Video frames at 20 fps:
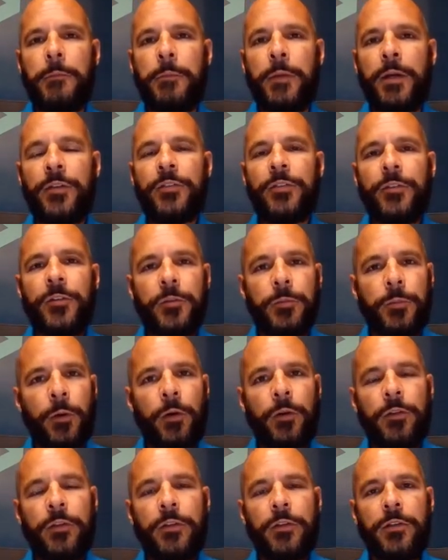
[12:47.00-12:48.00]
basically as
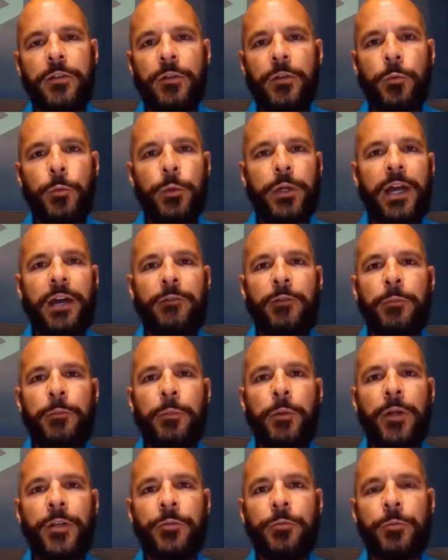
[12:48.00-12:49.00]
part of the deal that we have in
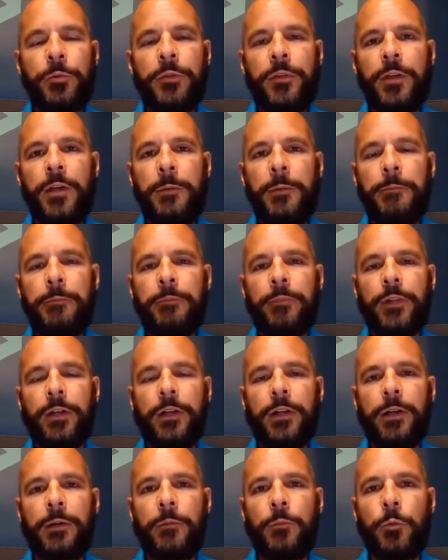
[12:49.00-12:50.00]
place with them,
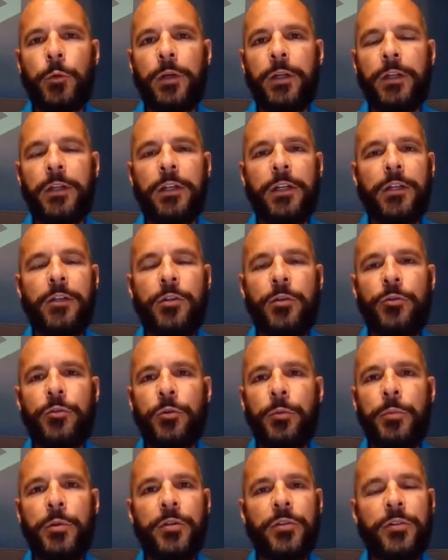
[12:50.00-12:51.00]
when an end
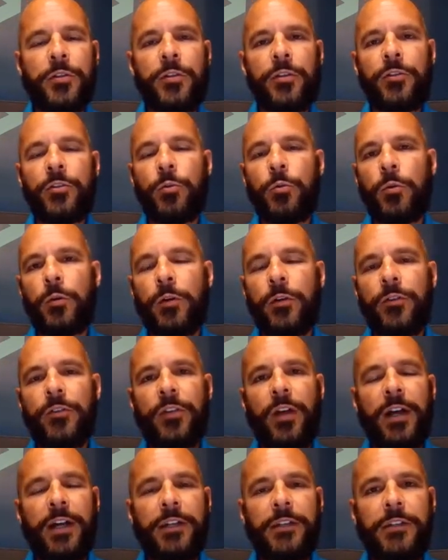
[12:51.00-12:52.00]
user business or a
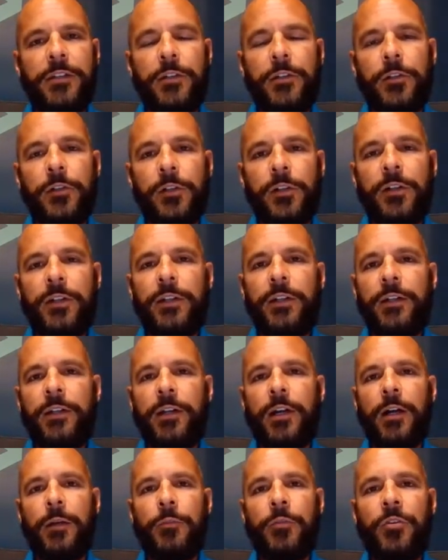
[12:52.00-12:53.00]
sign dealer
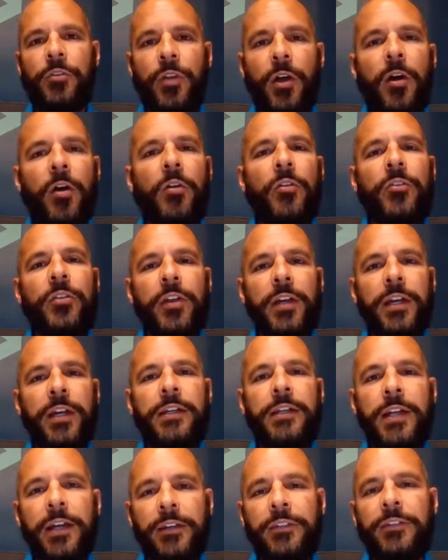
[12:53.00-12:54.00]
sells a
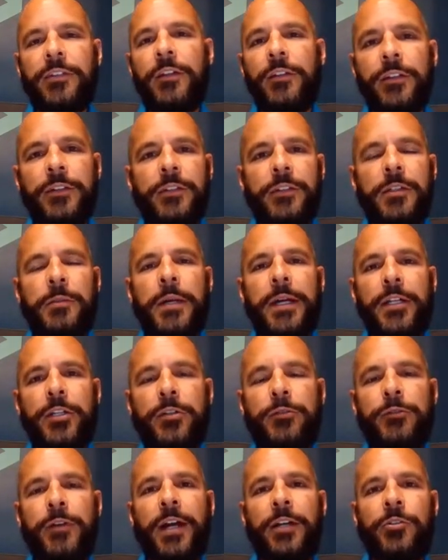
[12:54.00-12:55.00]
Next LED
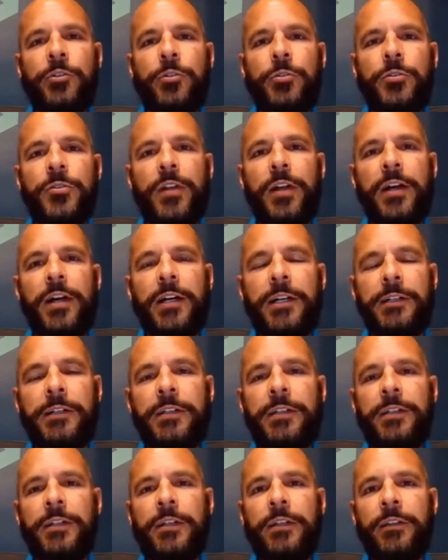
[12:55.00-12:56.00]
manufactured sign,
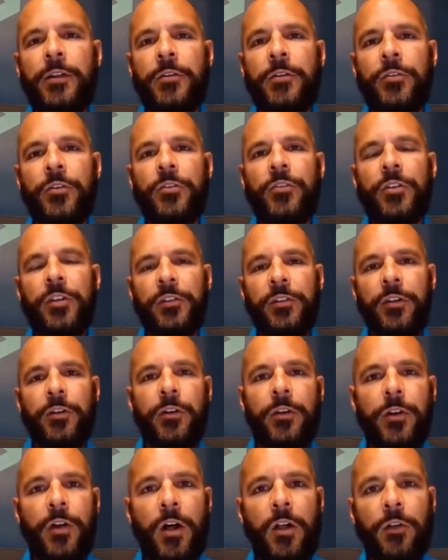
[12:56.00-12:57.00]
there's a
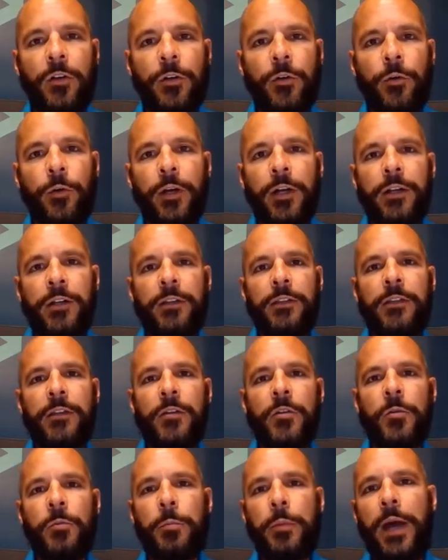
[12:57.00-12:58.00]
$600 credit that
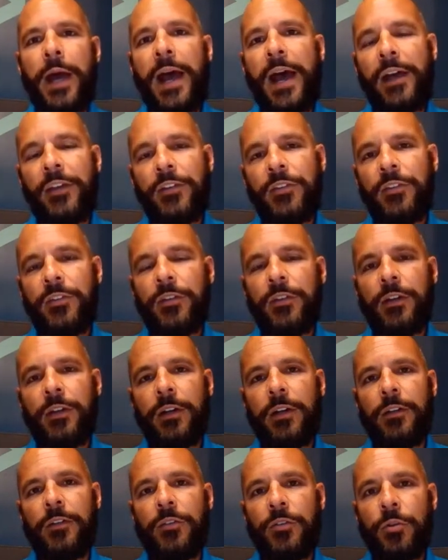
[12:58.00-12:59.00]
is passed
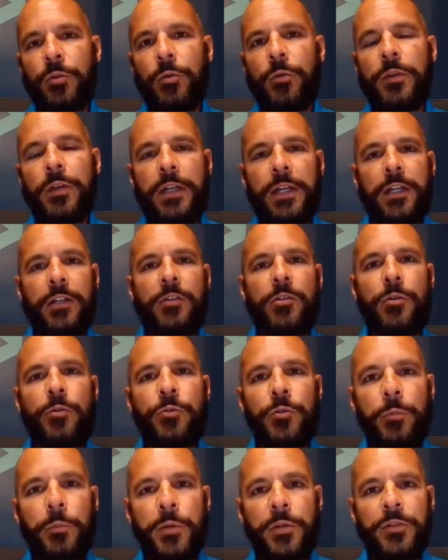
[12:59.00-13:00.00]
to the end
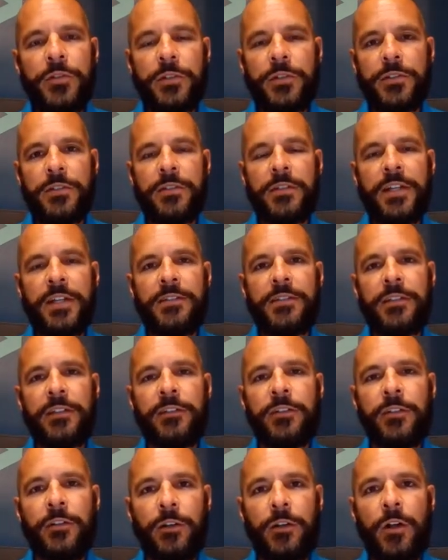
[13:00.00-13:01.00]
user business. And that
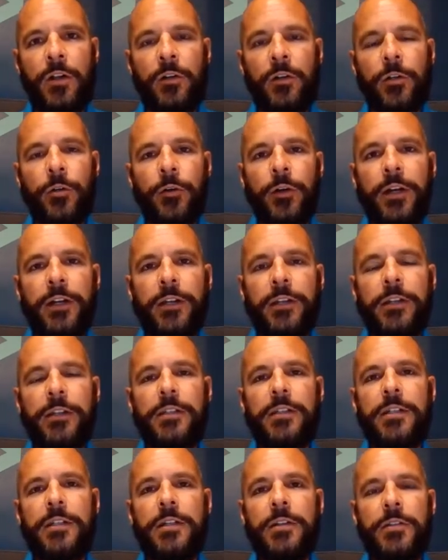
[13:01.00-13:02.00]
$600 credit
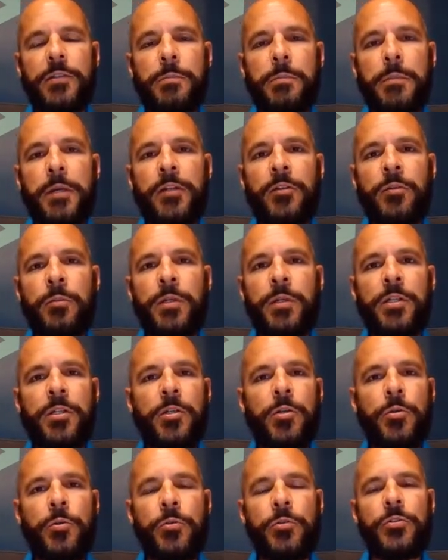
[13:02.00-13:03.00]
is meant to be
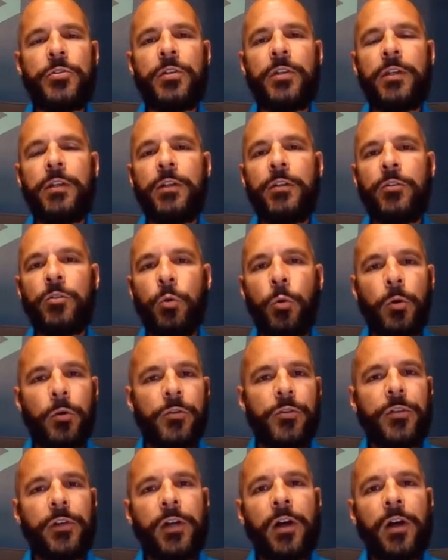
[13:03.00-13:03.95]
used towards the